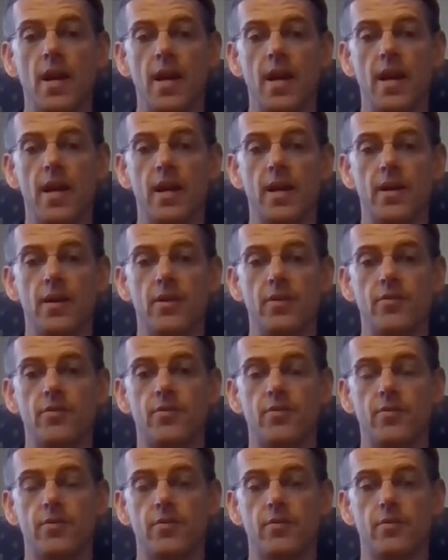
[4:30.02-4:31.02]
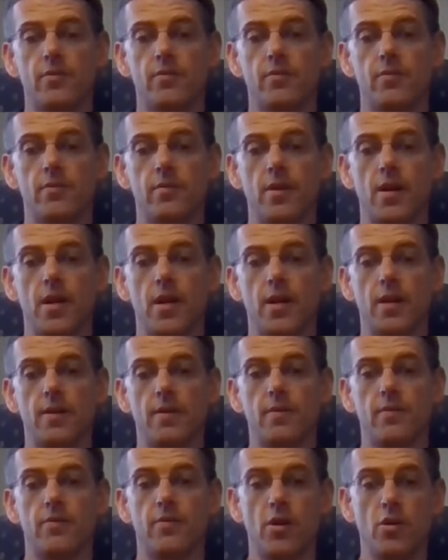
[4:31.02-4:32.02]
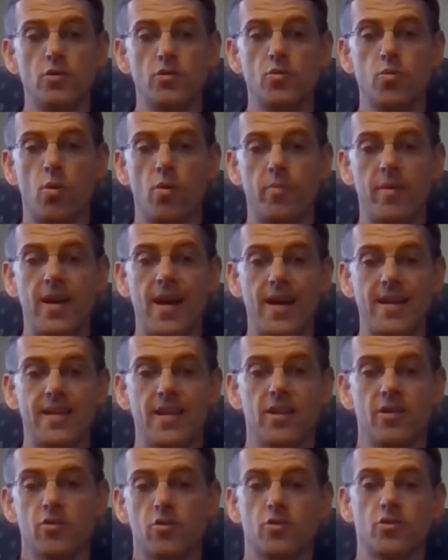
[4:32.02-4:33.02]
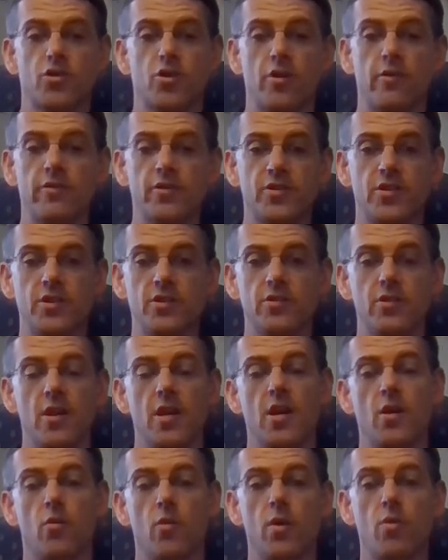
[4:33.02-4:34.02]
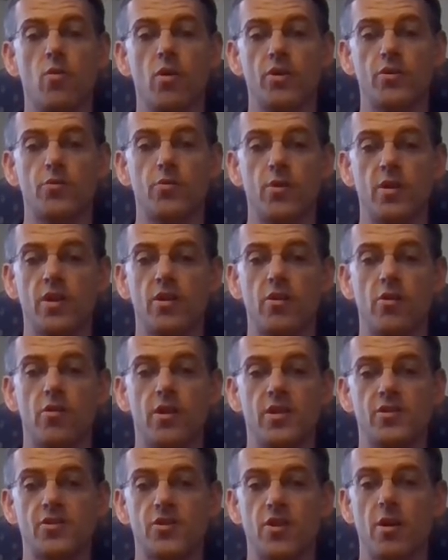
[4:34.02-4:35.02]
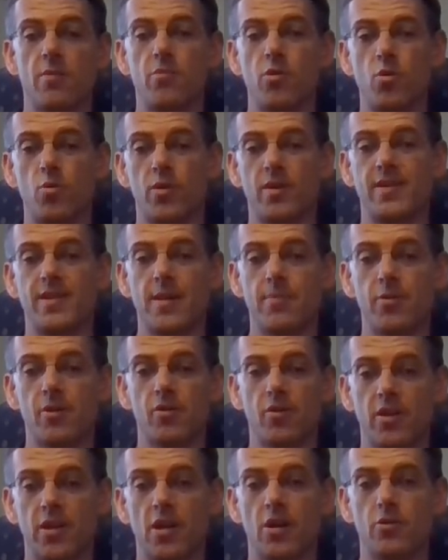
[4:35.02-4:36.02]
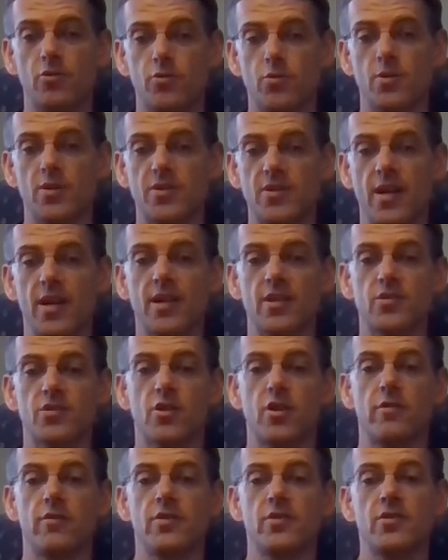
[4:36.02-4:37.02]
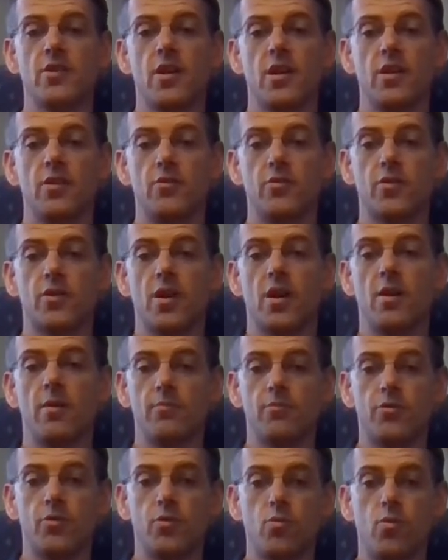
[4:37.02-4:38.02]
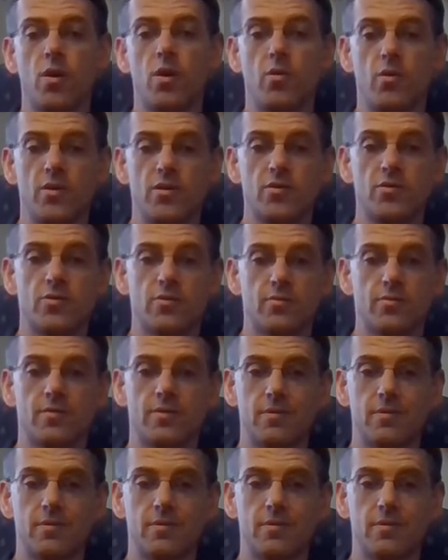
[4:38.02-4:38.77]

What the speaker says: and those will be identical services. We want to encourage some who would typically go to a second service to come to what is,